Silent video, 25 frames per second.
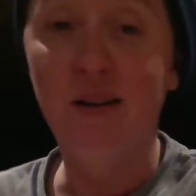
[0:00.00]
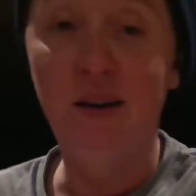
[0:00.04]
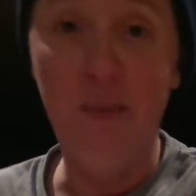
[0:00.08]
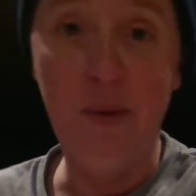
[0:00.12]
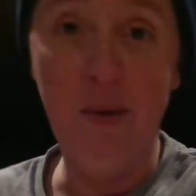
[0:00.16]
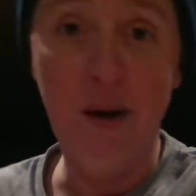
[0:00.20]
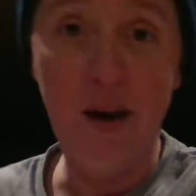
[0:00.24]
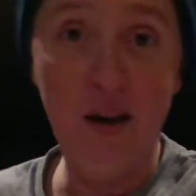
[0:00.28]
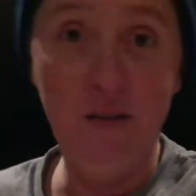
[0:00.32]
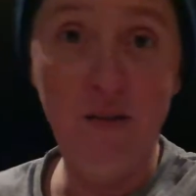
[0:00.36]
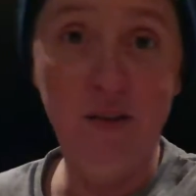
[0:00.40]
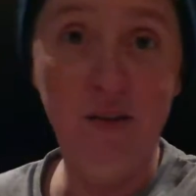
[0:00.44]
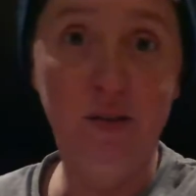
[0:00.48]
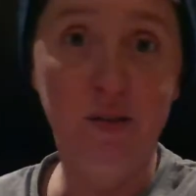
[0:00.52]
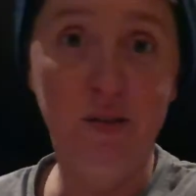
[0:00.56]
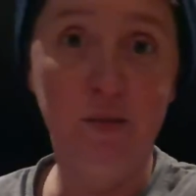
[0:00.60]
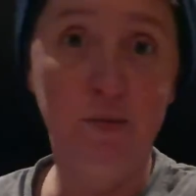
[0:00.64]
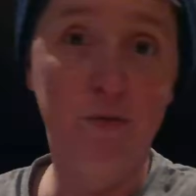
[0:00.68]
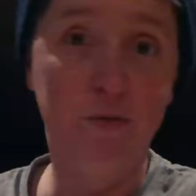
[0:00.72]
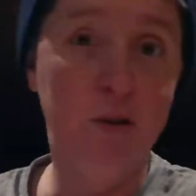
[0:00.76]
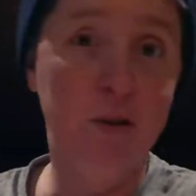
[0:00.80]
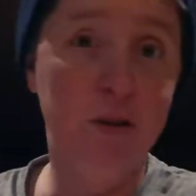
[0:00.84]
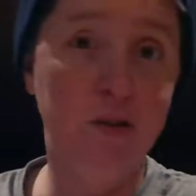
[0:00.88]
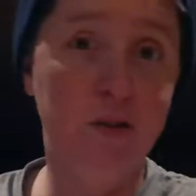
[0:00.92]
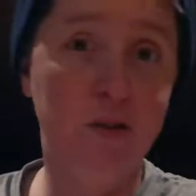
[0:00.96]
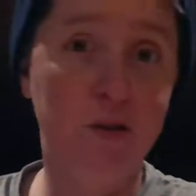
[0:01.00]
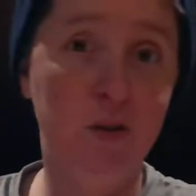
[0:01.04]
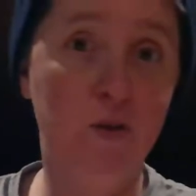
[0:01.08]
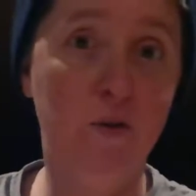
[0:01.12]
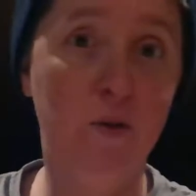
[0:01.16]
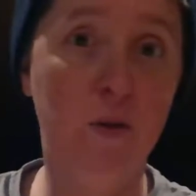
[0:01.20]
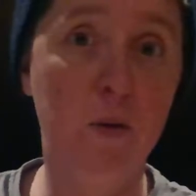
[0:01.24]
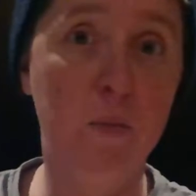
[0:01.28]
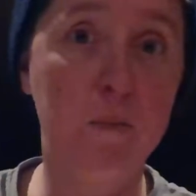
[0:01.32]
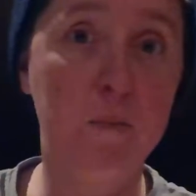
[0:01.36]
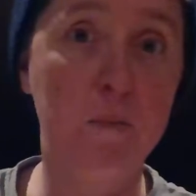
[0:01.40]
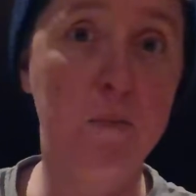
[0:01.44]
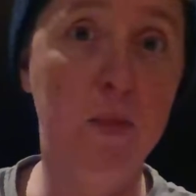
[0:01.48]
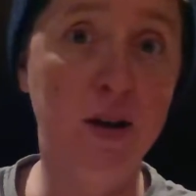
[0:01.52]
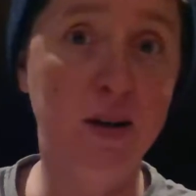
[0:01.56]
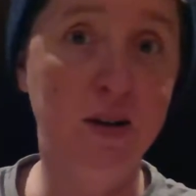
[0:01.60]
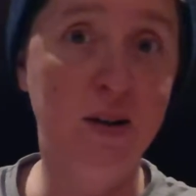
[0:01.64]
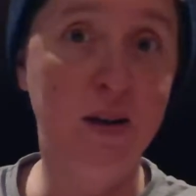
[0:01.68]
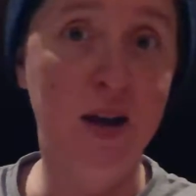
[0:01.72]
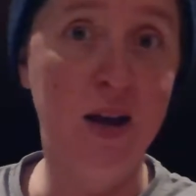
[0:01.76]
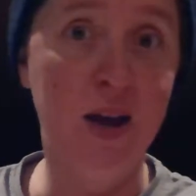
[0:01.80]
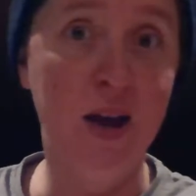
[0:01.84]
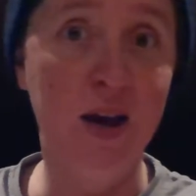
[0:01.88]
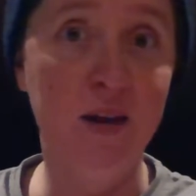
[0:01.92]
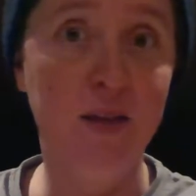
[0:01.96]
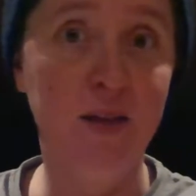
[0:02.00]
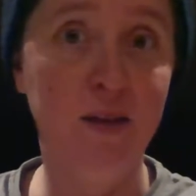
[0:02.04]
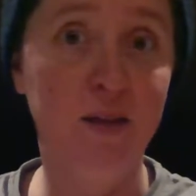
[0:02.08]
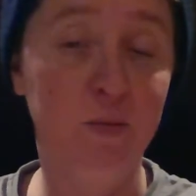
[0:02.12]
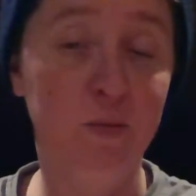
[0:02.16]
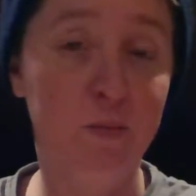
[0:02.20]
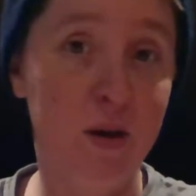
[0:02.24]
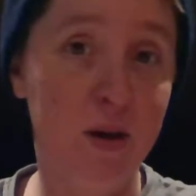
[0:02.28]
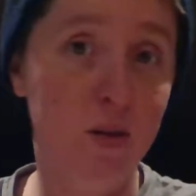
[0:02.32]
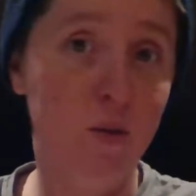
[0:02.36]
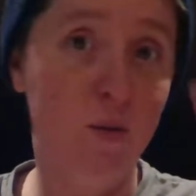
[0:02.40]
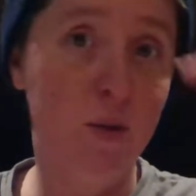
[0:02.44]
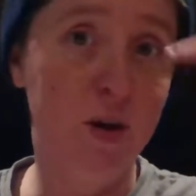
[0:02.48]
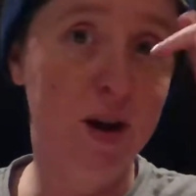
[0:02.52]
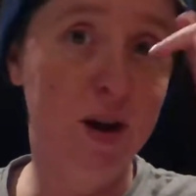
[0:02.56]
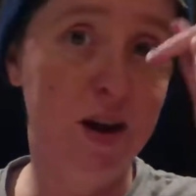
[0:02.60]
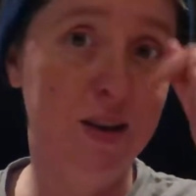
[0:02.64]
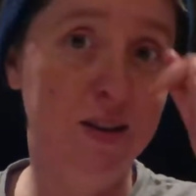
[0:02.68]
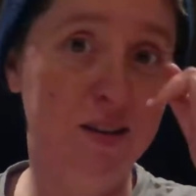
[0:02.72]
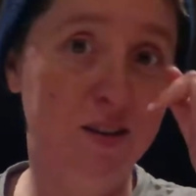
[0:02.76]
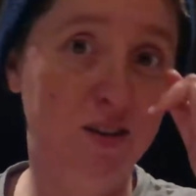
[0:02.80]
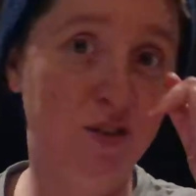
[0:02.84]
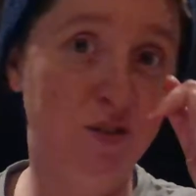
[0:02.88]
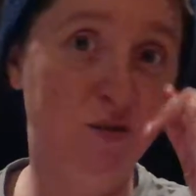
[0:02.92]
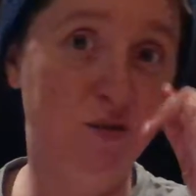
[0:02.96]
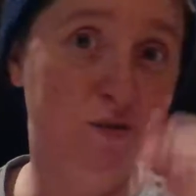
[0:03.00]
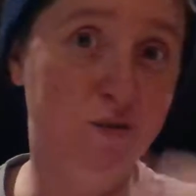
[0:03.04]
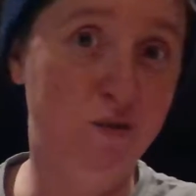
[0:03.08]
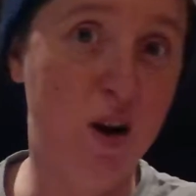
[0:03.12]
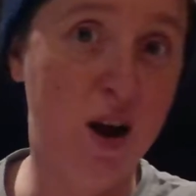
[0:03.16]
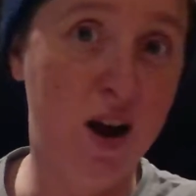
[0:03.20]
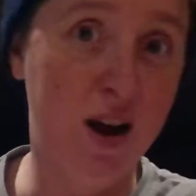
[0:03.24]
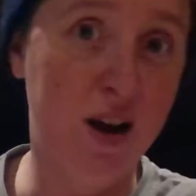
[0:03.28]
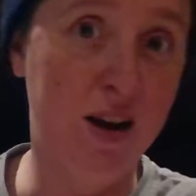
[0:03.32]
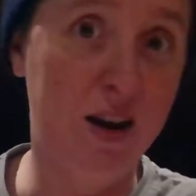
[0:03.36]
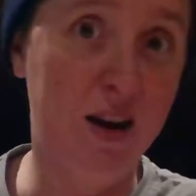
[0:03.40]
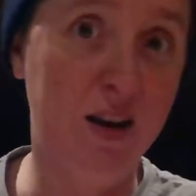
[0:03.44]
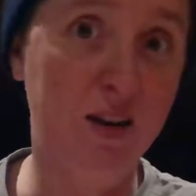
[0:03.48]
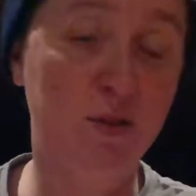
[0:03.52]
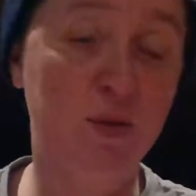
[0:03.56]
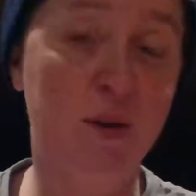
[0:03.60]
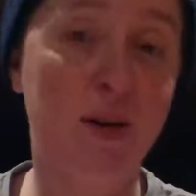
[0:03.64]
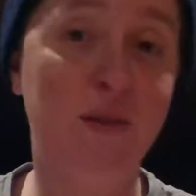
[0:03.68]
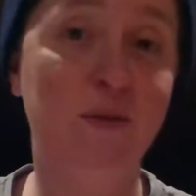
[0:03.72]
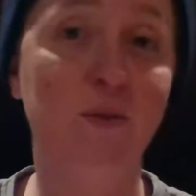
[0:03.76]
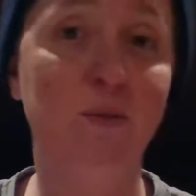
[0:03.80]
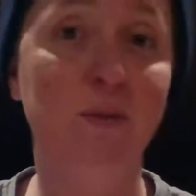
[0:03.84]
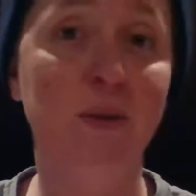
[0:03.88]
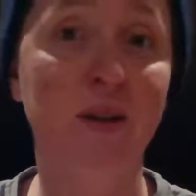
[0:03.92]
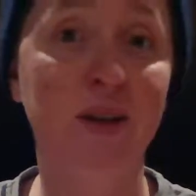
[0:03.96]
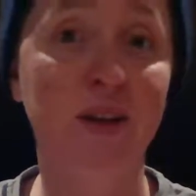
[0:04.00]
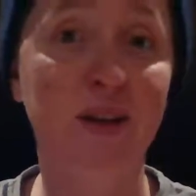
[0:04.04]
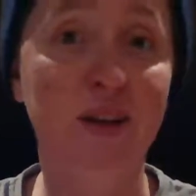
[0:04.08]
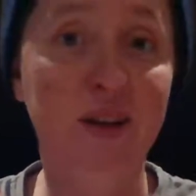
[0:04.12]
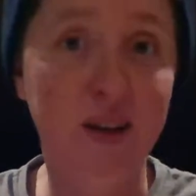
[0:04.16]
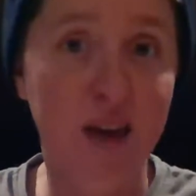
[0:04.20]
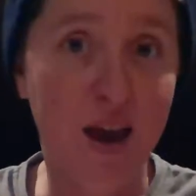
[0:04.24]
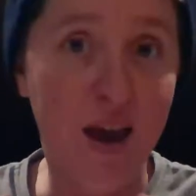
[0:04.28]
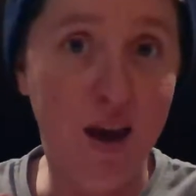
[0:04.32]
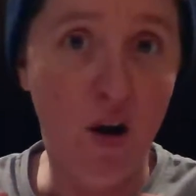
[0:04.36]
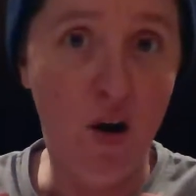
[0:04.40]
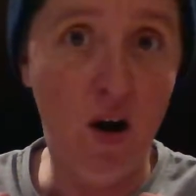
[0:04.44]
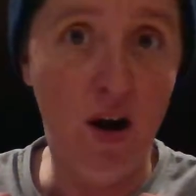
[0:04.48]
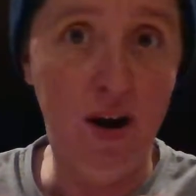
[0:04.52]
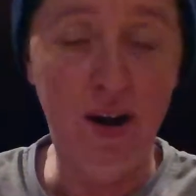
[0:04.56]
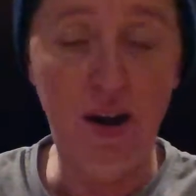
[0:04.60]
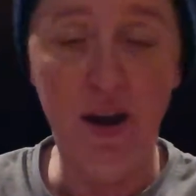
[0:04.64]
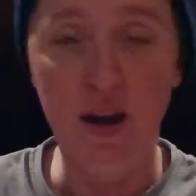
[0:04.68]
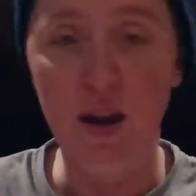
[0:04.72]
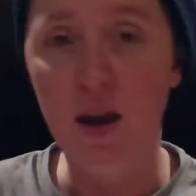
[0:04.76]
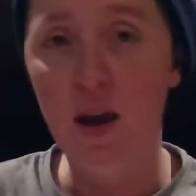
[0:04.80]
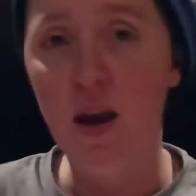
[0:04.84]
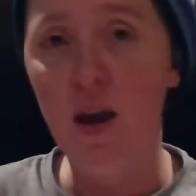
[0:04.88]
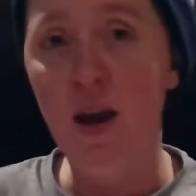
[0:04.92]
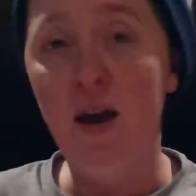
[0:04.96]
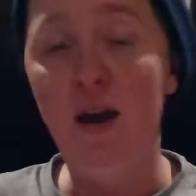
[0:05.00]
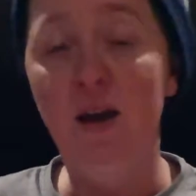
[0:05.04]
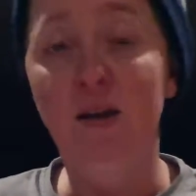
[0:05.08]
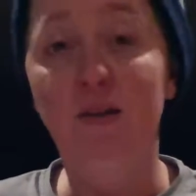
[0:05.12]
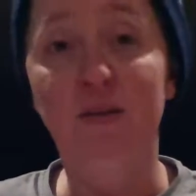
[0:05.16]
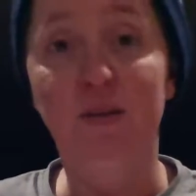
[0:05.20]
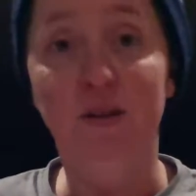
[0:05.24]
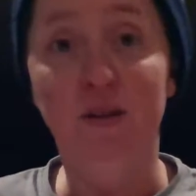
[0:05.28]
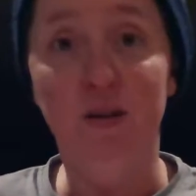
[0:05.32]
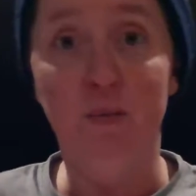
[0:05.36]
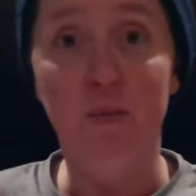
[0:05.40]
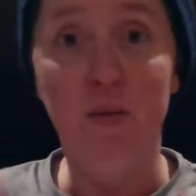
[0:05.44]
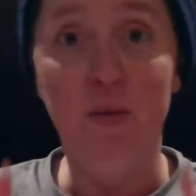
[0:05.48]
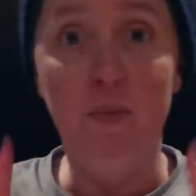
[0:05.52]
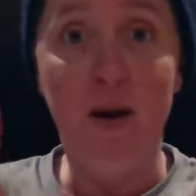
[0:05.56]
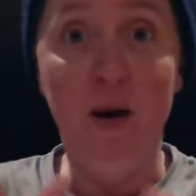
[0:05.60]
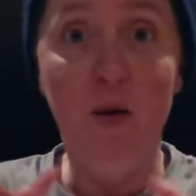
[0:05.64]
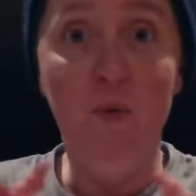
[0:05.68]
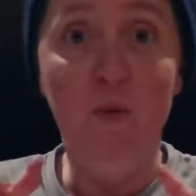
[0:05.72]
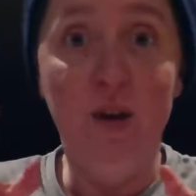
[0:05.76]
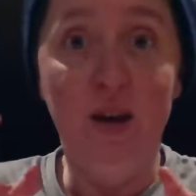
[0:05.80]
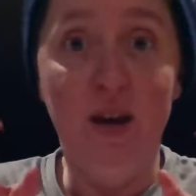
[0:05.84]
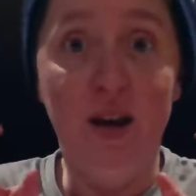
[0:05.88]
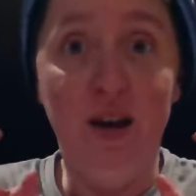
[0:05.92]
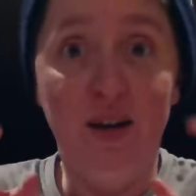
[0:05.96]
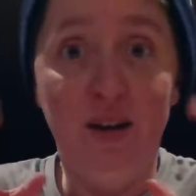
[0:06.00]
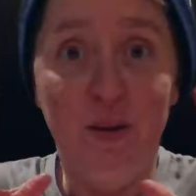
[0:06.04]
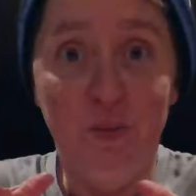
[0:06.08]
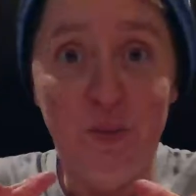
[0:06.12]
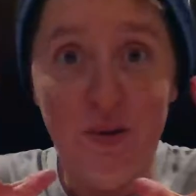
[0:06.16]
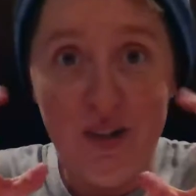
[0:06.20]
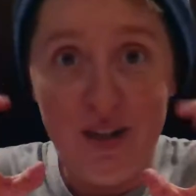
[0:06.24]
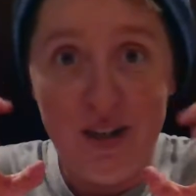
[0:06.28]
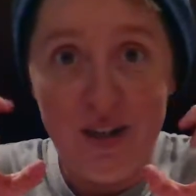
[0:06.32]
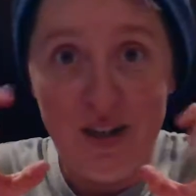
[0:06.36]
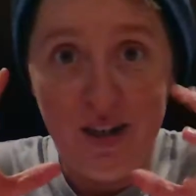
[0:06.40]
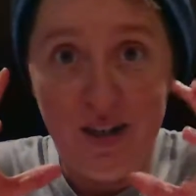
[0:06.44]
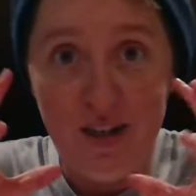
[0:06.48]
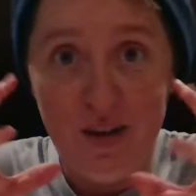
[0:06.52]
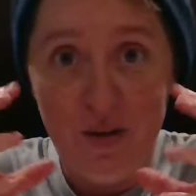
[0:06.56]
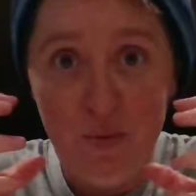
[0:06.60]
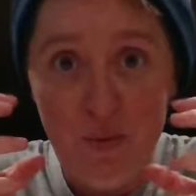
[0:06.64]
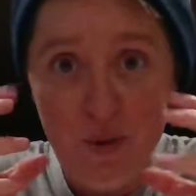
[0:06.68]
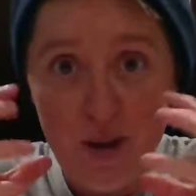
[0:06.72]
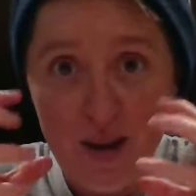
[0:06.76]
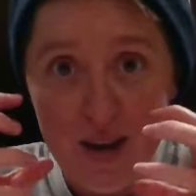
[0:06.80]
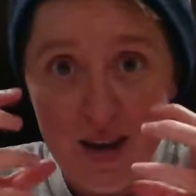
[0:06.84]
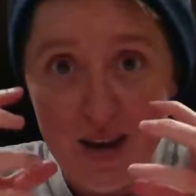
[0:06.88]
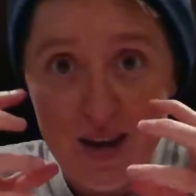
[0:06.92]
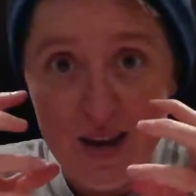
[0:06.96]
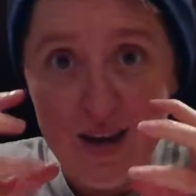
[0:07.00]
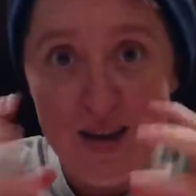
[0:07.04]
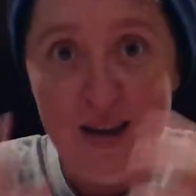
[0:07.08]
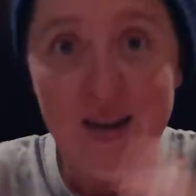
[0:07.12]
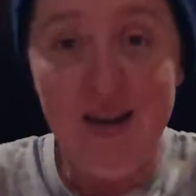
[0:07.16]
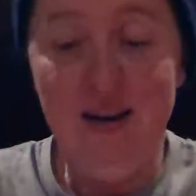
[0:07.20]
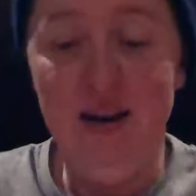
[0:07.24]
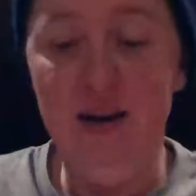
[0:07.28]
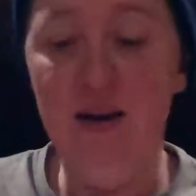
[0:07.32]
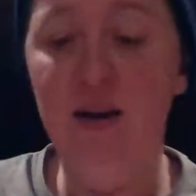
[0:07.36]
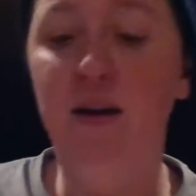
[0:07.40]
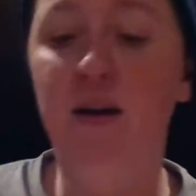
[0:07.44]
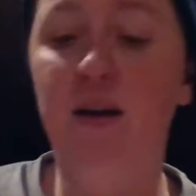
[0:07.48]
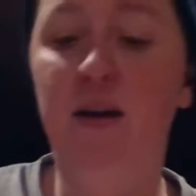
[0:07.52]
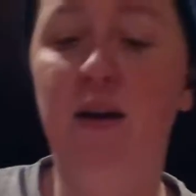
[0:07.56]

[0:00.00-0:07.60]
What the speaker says: I'm having some friends over Monday. This, by the way, guys, is Friday, so I have to really get on it. It's going to be my weekend obsession. Whee!